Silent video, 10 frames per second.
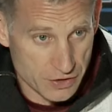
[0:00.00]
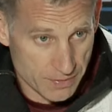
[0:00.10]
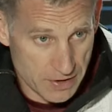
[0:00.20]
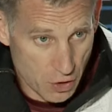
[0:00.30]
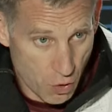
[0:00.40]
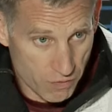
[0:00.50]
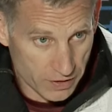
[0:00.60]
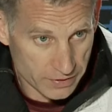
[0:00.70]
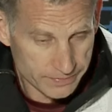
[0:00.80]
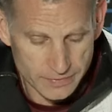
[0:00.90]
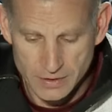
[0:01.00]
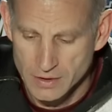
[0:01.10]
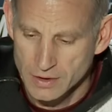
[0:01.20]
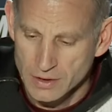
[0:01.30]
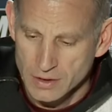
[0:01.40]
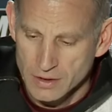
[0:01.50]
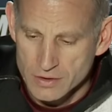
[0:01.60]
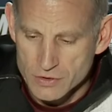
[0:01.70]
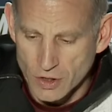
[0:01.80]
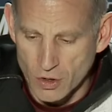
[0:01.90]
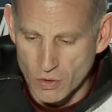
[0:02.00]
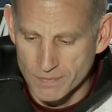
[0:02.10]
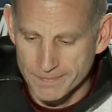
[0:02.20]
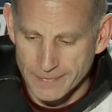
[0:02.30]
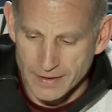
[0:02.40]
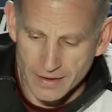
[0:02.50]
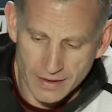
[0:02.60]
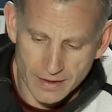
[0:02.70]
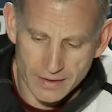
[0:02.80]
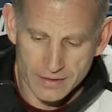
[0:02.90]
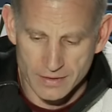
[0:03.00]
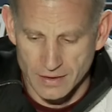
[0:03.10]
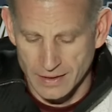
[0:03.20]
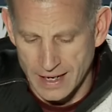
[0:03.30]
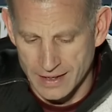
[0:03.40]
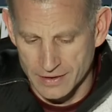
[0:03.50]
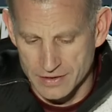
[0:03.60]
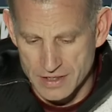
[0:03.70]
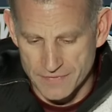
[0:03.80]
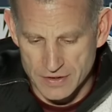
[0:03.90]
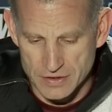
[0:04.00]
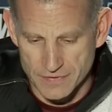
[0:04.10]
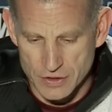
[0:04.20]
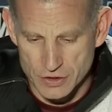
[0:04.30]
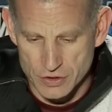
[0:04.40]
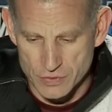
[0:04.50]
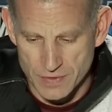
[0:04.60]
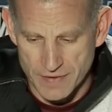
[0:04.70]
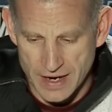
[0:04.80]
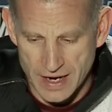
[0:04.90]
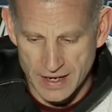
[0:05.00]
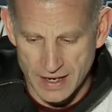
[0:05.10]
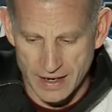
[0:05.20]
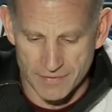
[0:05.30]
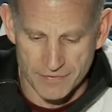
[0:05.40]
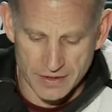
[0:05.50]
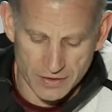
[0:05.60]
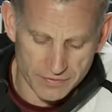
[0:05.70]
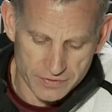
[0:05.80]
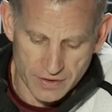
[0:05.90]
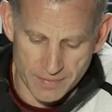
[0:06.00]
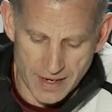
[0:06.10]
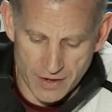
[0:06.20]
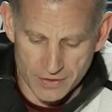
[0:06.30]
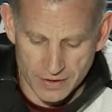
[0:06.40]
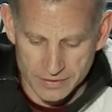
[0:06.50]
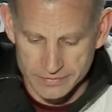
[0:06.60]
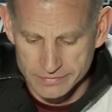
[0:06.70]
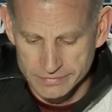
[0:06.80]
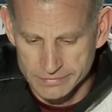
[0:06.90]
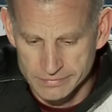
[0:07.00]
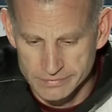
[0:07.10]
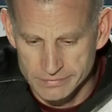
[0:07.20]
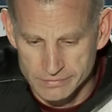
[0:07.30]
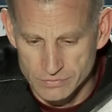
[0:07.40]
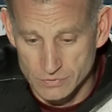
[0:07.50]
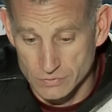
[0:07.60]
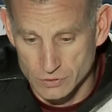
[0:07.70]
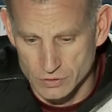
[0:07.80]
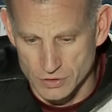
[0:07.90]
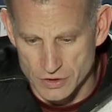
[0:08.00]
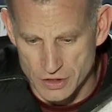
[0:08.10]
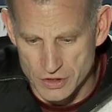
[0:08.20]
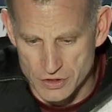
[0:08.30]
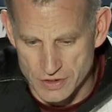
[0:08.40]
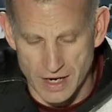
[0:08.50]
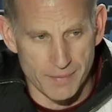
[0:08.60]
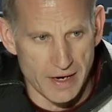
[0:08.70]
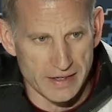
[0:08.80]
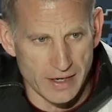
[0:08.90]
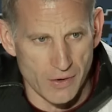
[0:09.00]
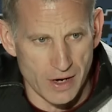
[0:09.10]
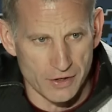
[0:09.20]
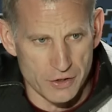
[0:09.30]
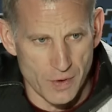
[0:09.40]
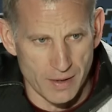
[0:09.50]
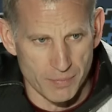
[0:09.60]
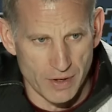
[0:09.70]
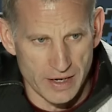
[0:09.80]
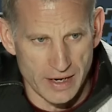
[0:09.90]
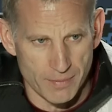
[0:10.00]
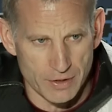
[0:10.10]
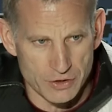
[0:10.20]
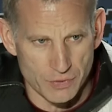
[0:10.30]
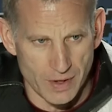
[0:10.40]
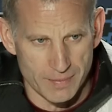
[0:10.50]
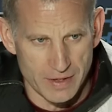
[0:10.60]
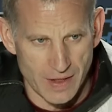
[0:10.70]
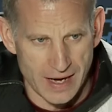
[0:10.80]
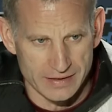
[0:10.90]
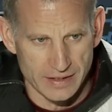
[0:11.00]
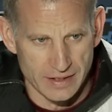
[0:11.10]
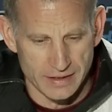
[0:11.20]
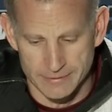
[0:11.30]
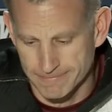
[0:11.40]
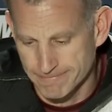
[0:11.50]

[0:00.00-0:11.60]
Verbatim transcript: going to be over. So a lot of the defensive issues we've had, I feel, have come down to decisions you got to make. How hard do you want to play? How much do you want to be locked in? And